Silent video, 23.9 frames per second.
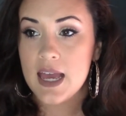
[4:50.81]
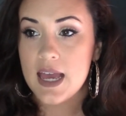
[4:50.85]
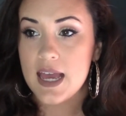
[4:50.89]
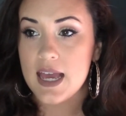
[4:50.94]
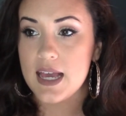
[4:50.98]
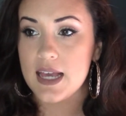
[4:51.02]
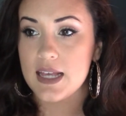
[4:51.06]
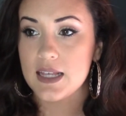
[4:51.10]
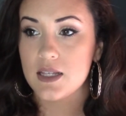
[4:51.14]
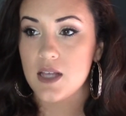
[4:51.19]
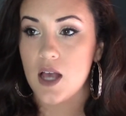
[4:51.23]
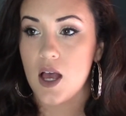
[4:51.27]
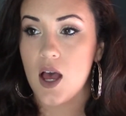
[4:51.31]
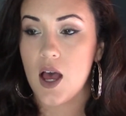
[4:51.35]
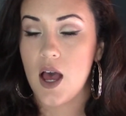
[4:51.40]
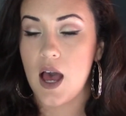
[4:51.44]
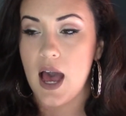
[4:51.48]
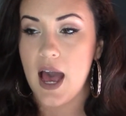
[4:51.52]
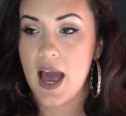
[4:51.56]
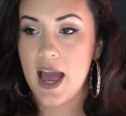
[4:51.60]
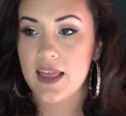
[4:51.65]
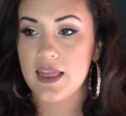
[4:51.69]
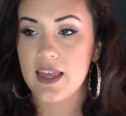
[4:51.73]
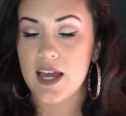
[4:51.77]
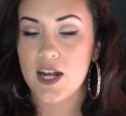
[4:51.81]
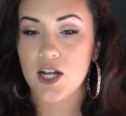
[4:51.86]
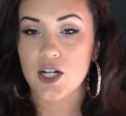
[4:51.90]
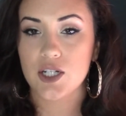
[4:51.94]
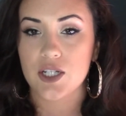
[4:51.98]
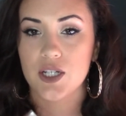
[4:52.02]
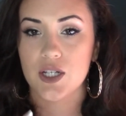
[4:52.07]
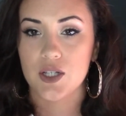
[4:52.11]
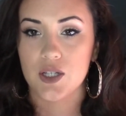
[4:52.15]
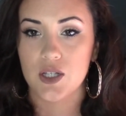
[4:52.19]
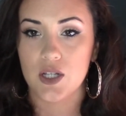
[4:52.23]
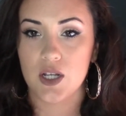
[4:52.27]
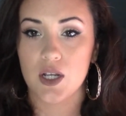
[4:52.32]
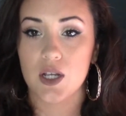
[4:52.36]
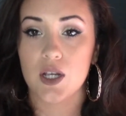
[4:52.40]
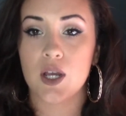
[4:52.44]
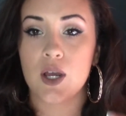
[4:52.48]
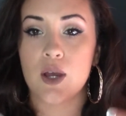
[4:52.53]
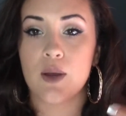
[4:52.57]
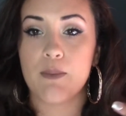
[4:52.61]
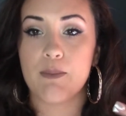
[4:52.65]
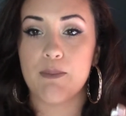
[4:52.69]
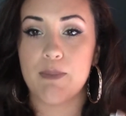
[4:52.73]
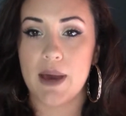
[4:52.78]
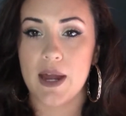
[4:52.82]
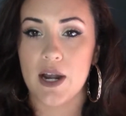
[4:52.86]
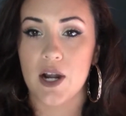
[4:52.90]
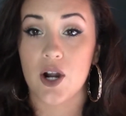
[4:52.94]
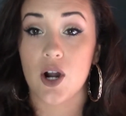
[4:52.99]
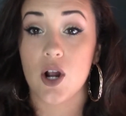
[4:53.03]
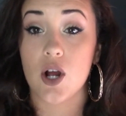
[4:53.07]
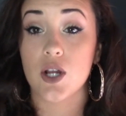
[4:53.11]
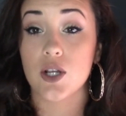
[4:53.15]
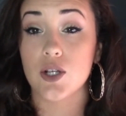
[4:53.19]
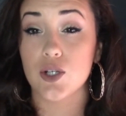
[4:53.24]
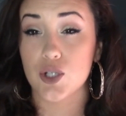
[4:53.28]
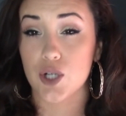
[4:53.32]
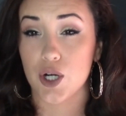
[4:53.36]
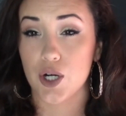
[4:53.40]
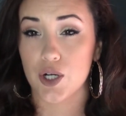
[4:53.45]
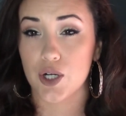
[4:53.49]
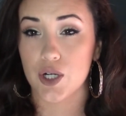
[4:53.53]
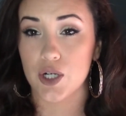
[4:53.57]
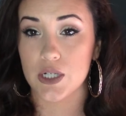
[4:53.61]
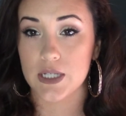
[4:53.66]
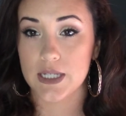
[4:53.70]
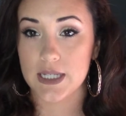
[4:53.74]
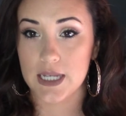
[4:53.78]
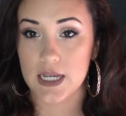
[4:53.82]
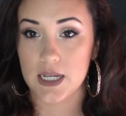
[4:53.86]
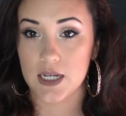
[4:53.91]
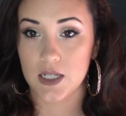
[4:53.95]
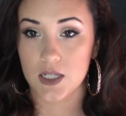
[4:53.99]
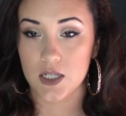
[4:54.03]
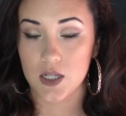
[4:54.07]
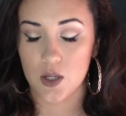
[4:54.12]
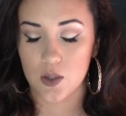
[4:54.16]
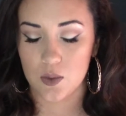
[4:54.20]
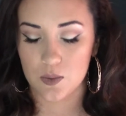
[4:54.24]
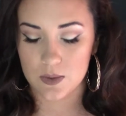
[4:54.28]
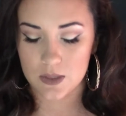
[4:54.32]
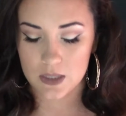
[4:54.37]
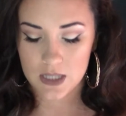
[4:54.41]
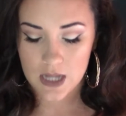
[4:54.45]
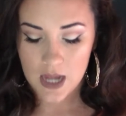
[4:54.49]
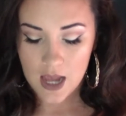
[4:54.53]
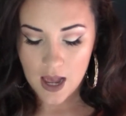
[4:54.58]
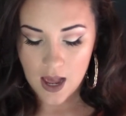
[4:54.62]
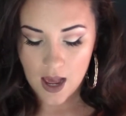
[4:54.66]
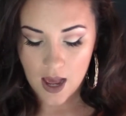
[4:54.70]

is a highlighter to look better on darker skin tones.